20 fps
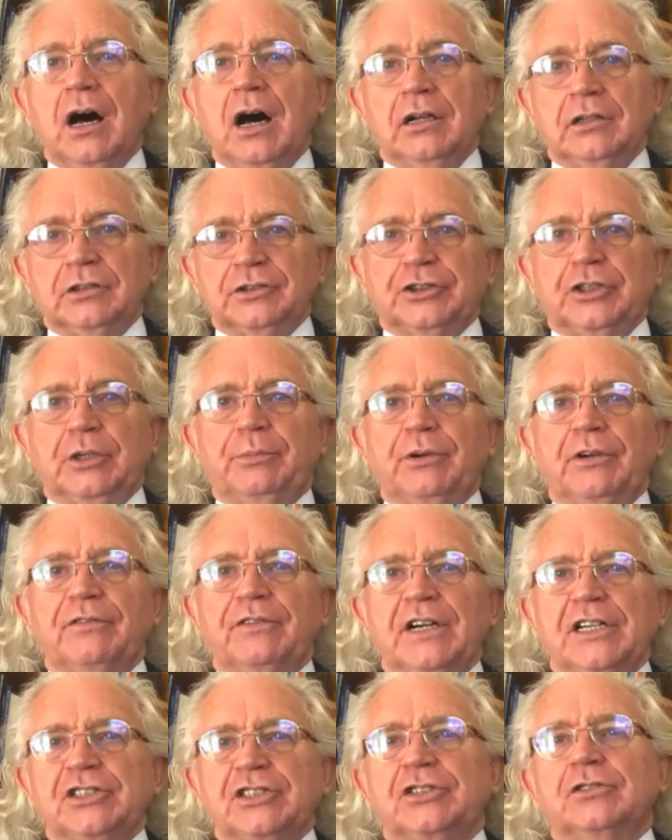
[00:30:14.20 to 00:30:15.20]
ultra
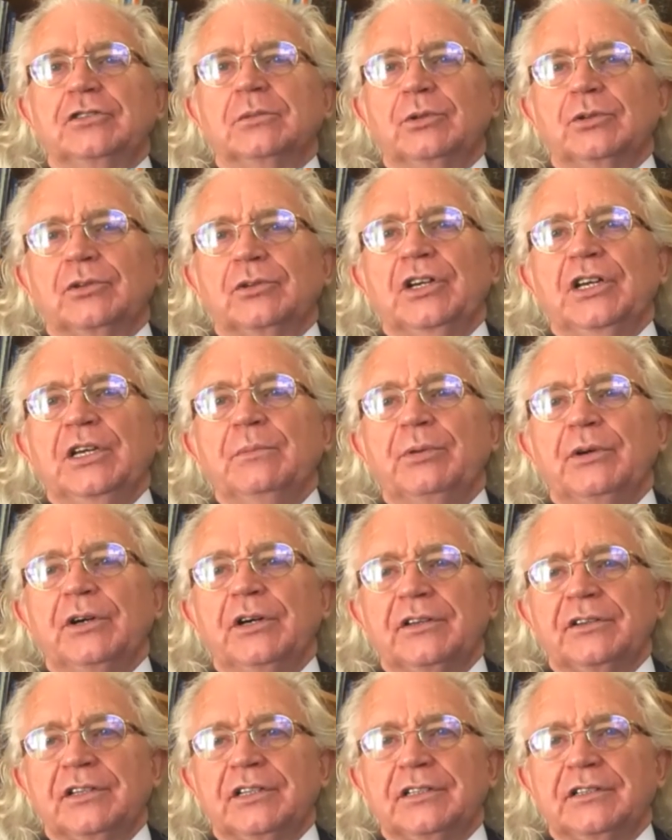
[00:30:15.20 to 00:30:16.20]
professional
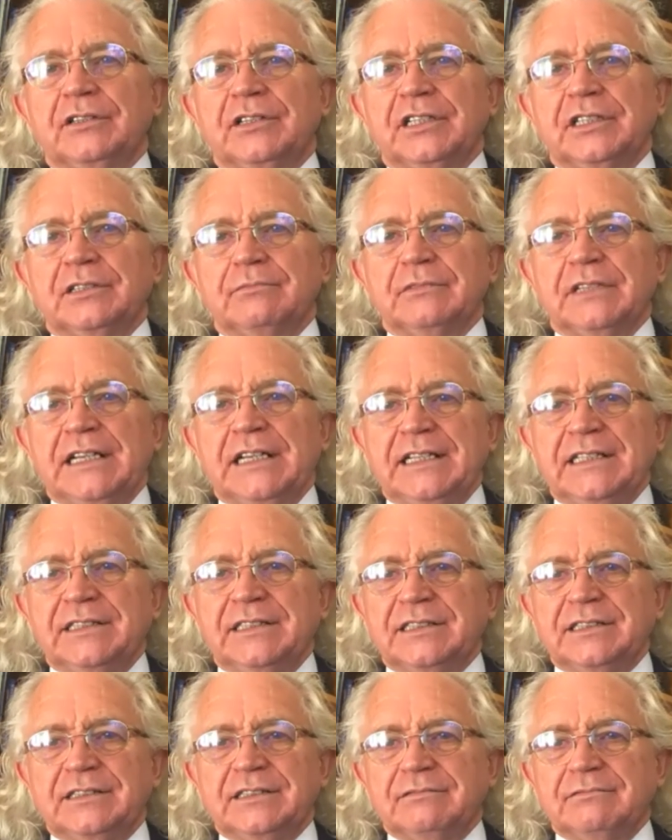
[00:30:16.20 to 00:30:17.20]
bookkeeper that
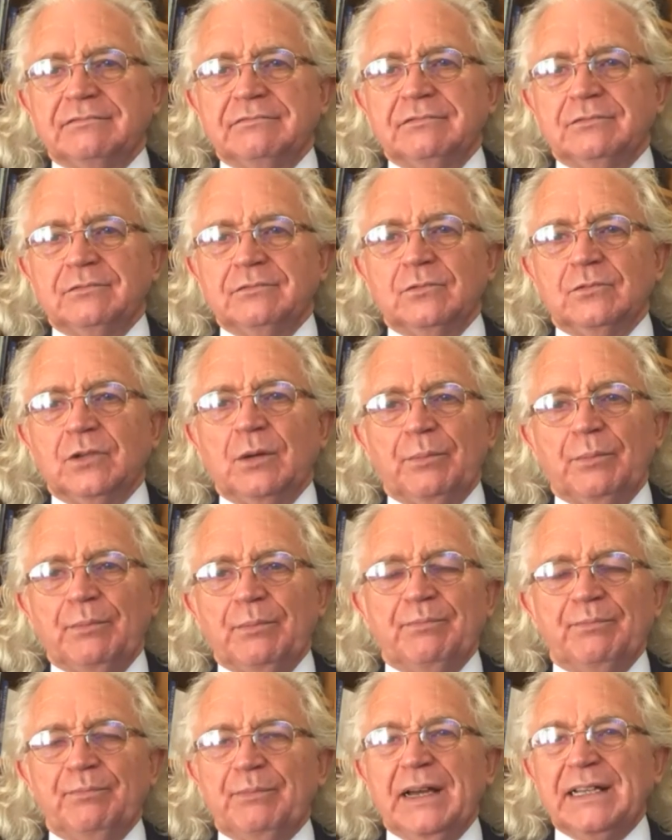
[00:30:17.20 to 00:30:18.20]
is, well,
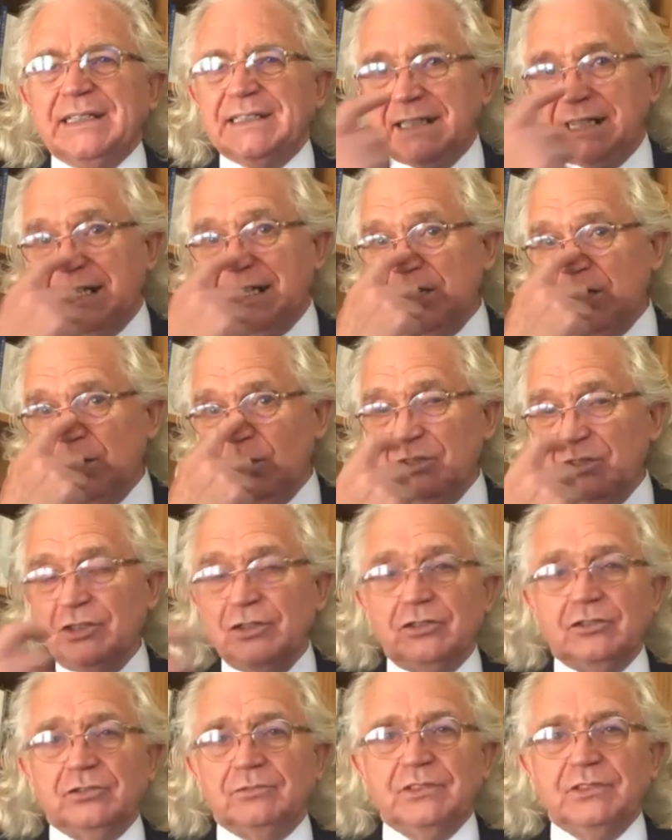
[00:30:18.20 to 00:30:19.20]
basically
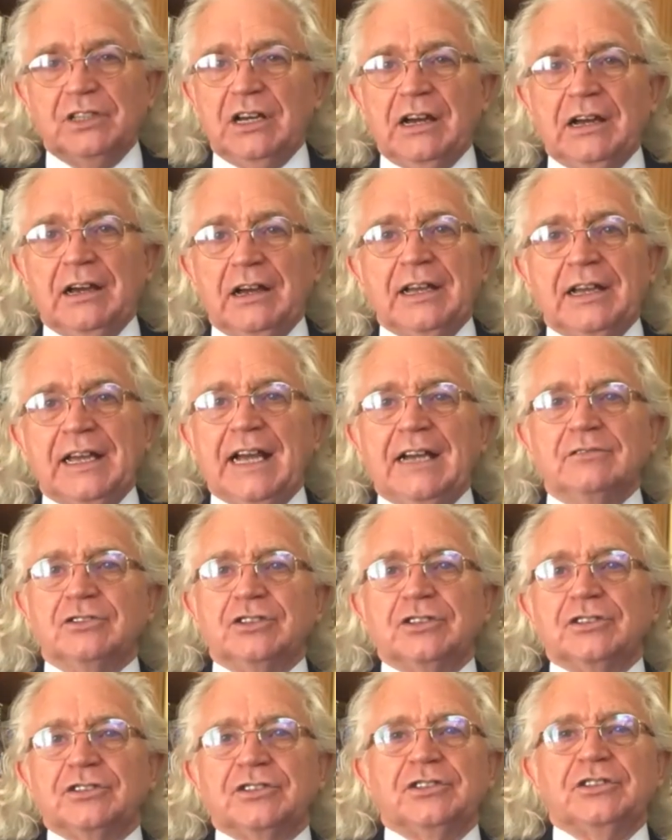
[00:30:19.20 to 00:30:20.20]
your
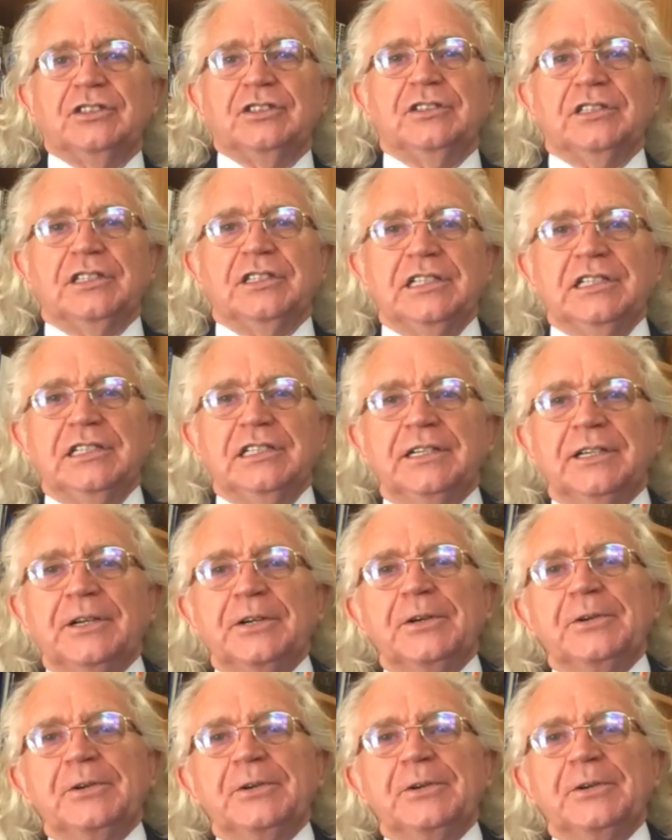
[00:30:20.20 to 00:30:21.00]
accountants to the